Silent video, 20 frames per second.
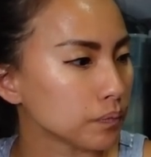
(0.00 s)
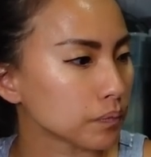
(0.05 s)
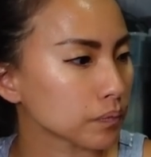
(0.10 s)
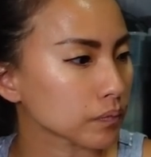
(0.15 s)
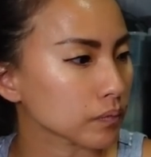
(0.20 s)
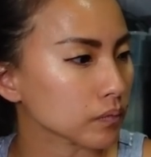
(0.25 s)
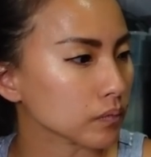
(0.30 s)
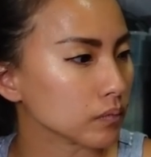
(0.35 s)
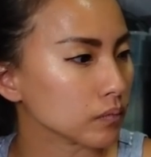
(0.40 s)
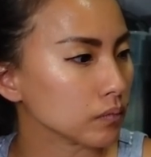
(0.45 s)

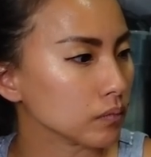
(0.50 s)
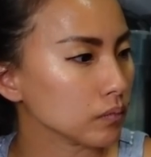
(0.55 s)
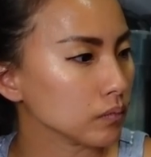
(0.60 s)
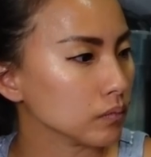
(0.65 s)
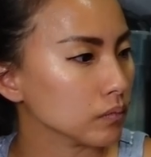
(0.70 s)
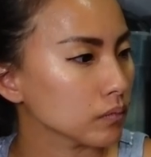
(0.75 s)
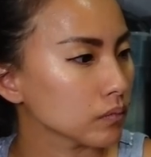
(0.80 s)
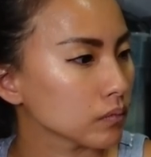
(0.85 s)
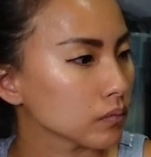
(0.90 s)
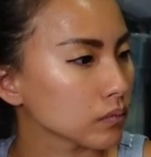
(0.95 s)

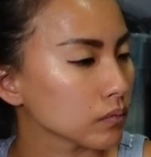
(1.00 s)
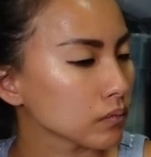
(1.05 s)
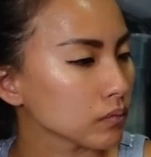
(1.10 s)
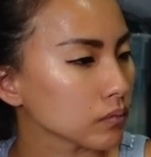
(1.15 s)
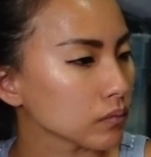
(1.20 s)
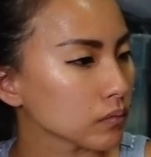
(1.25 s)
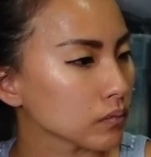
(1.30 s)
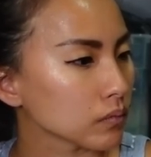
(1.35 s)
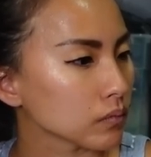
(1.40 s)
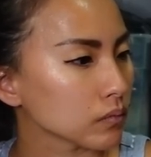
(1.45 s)

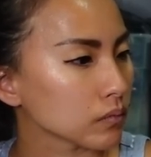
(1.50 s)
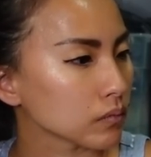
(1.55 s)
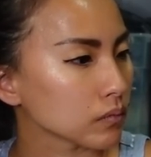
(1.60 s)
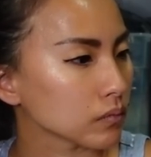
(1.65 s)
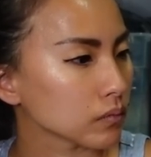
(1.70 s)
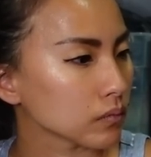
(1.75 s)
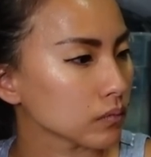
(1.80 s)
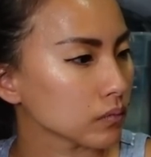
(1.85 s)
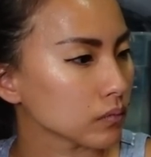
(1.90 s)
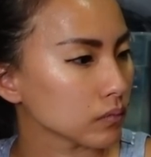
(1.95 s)

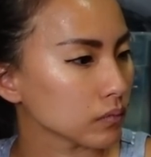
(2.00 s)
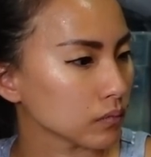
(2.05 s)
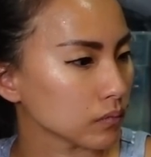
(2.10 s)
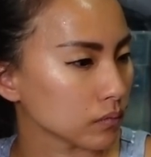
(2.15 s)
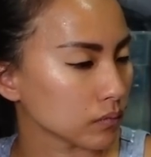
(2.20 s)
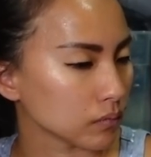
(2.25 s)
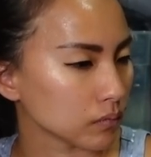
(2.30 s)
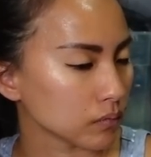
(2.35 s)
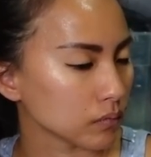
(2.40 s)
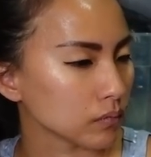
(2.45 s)

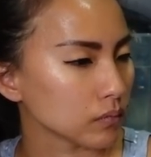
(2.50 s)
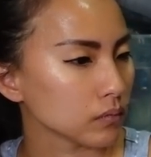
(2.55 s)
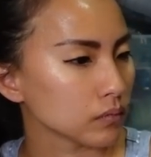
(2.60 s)
This person isn't speaking.